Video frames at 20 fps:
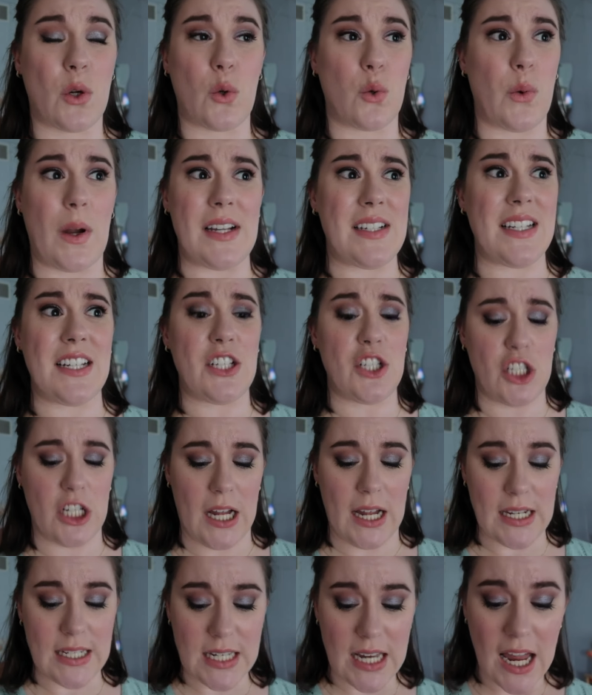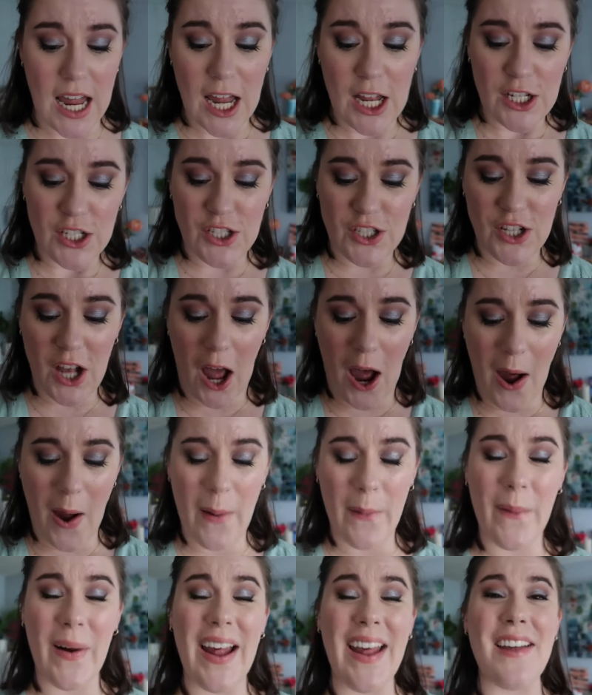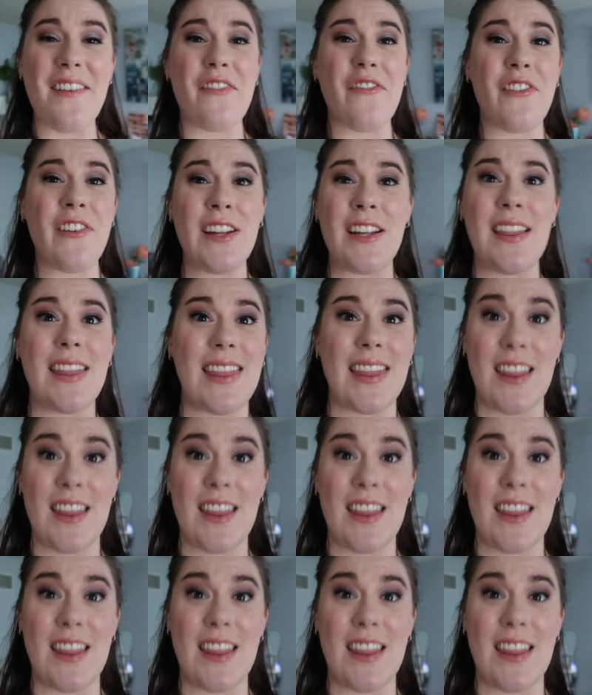crazy shit. So if